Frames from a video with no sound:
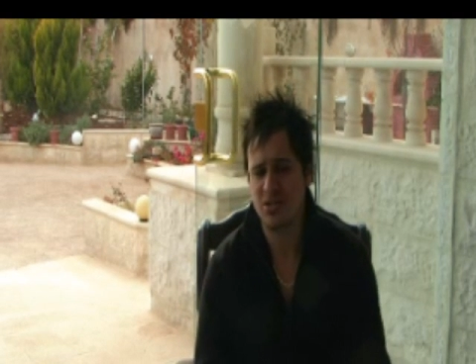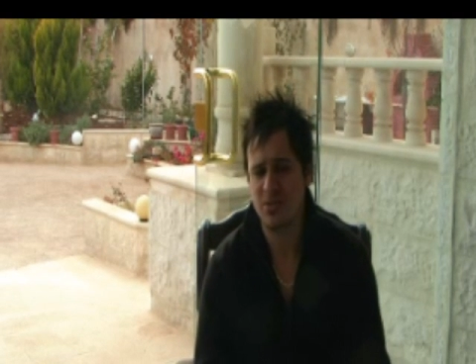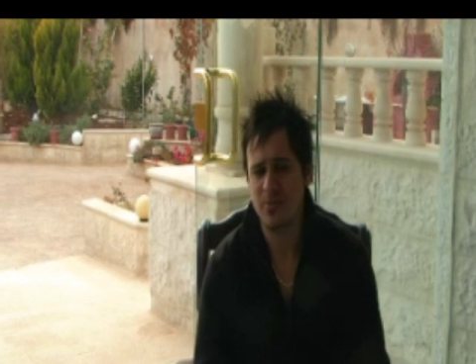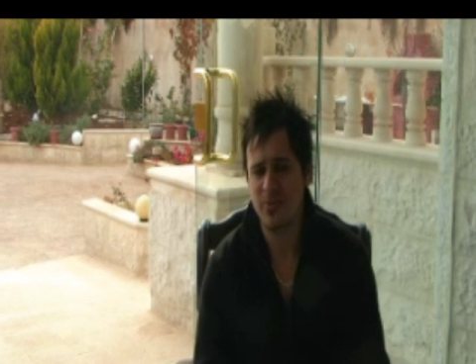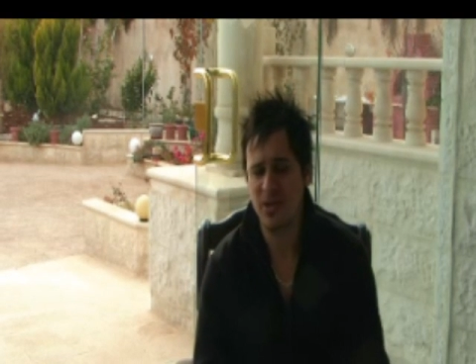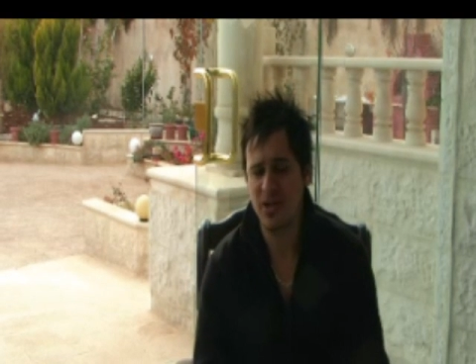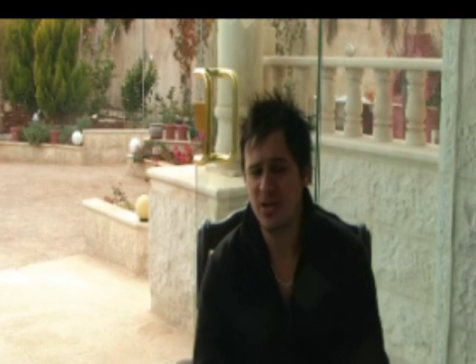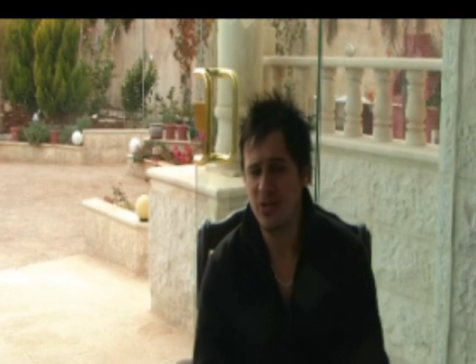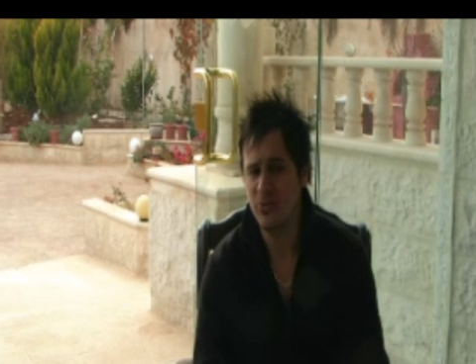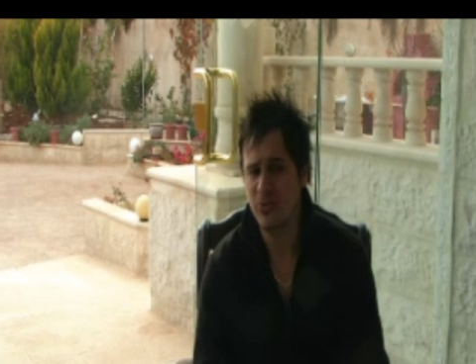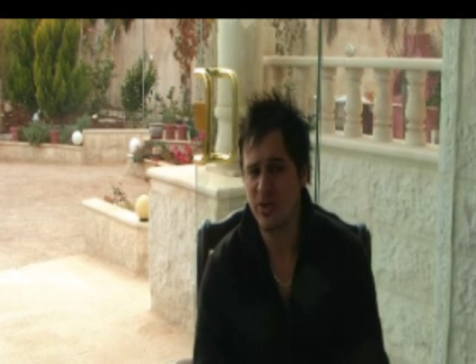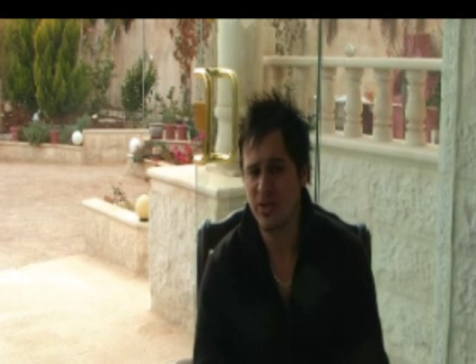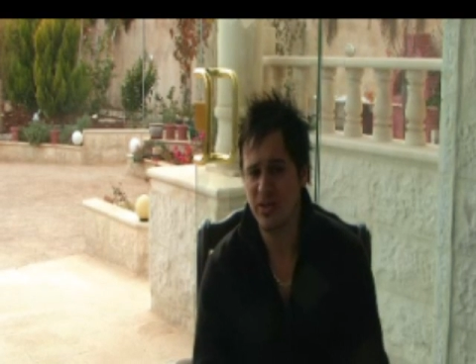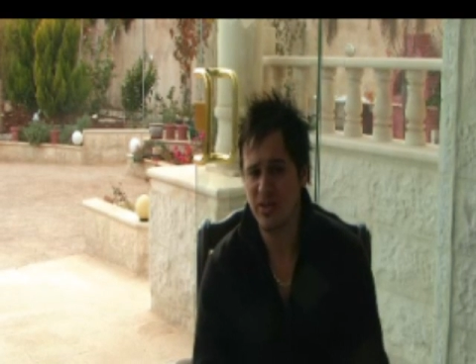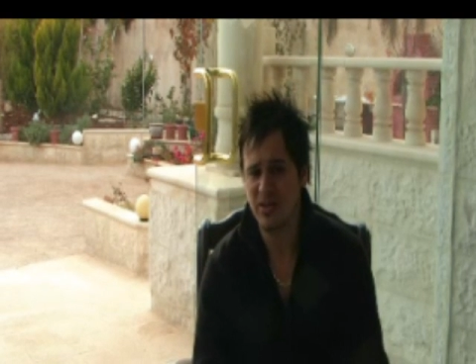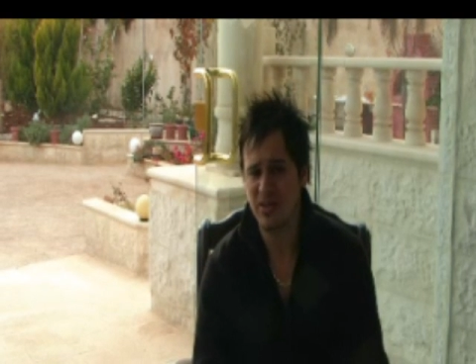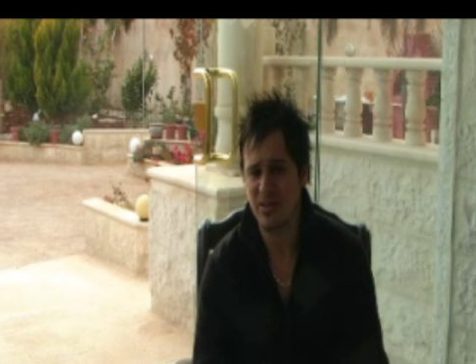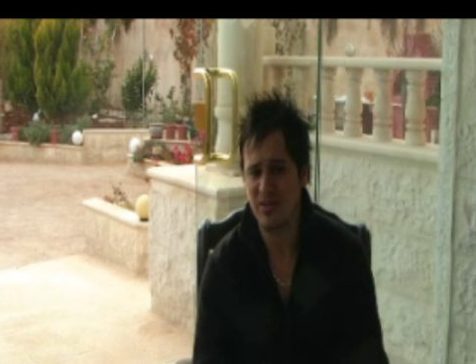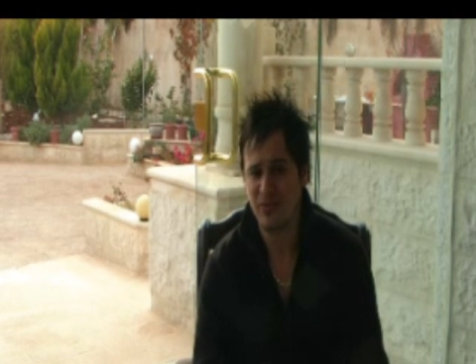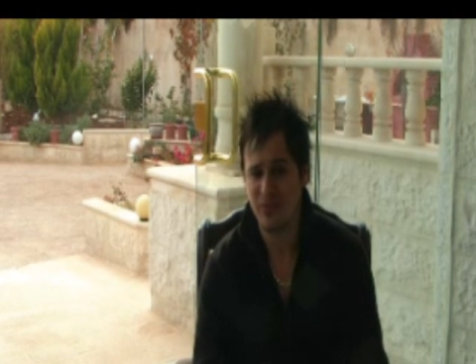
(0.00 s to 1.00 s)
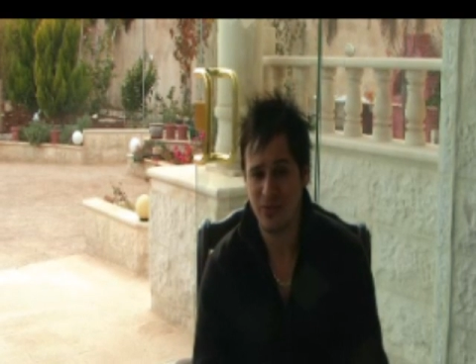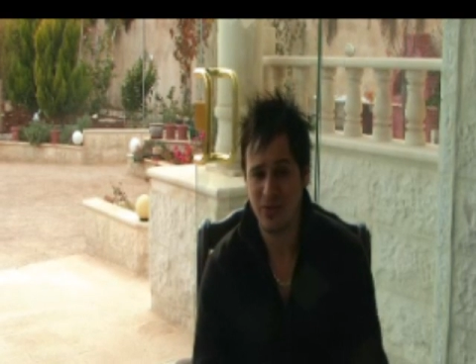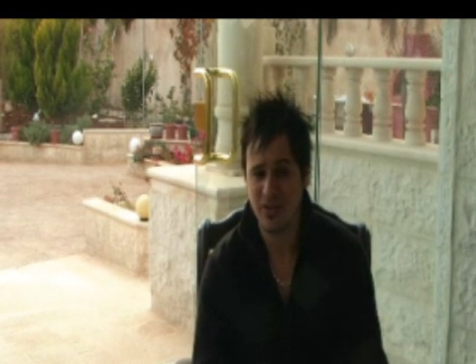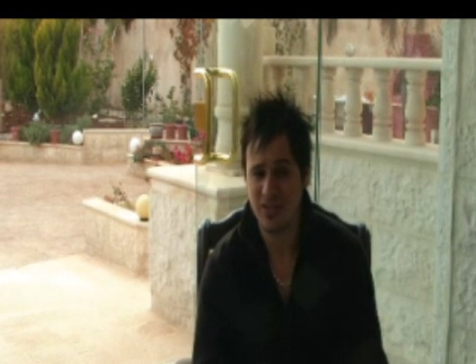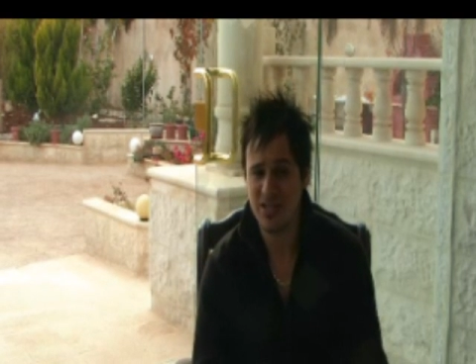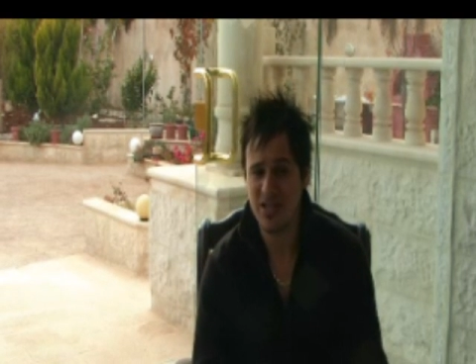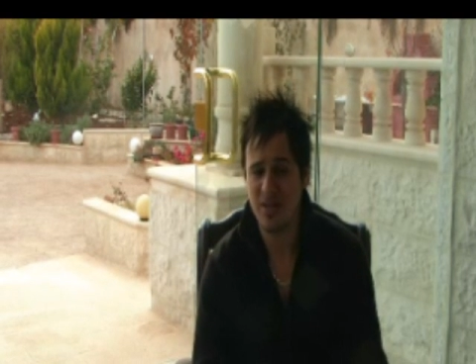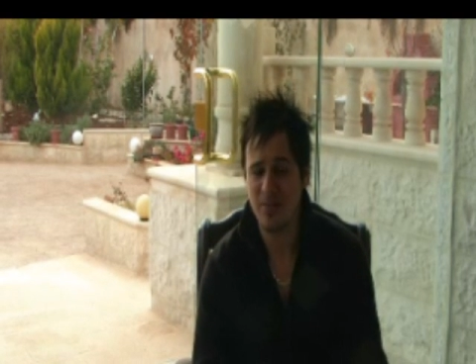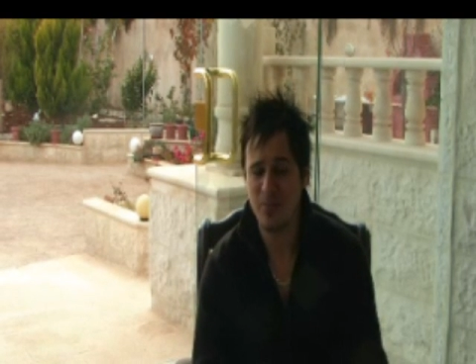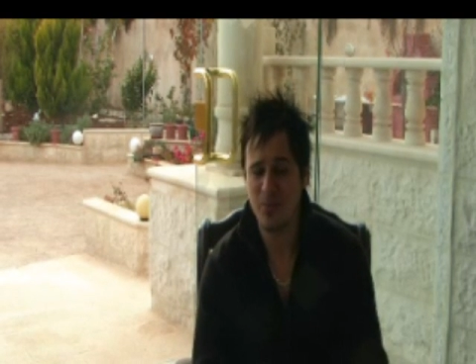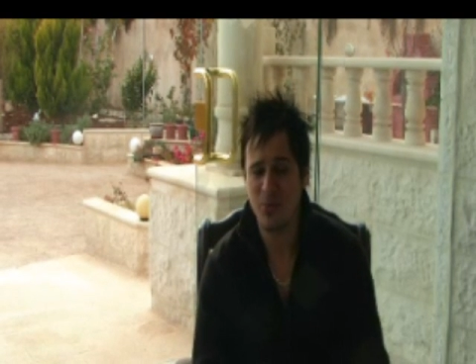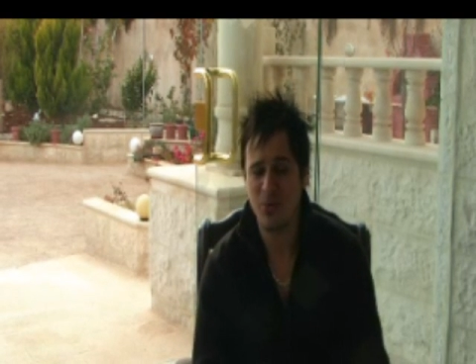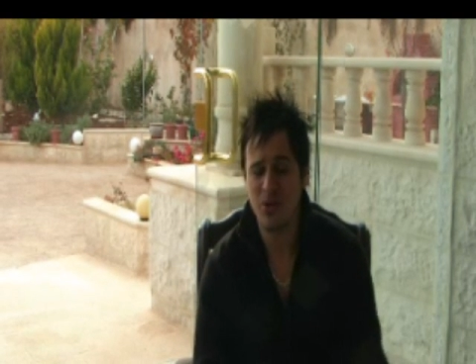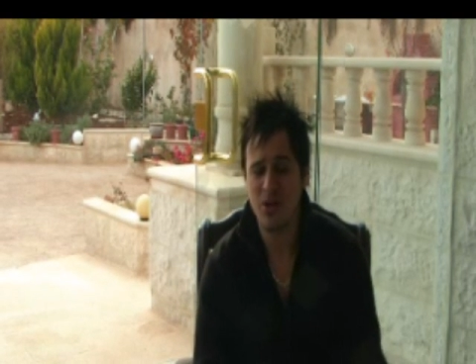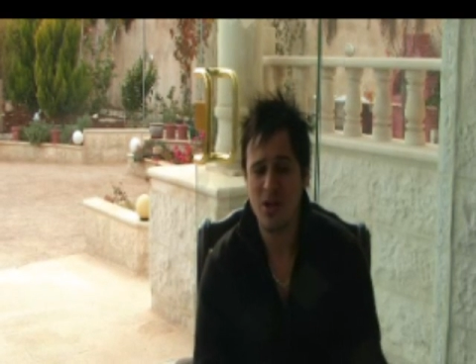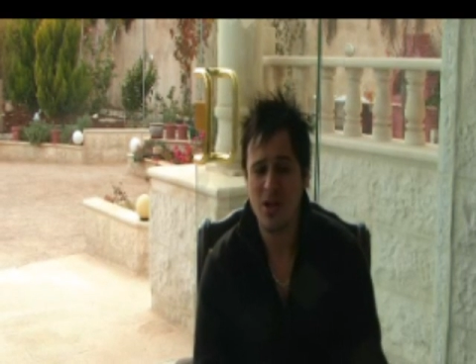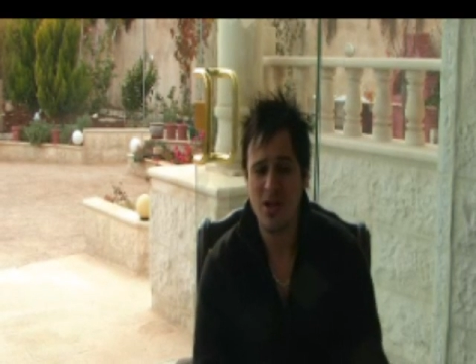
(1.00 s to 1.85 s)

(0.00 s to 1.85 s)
begin with, for example.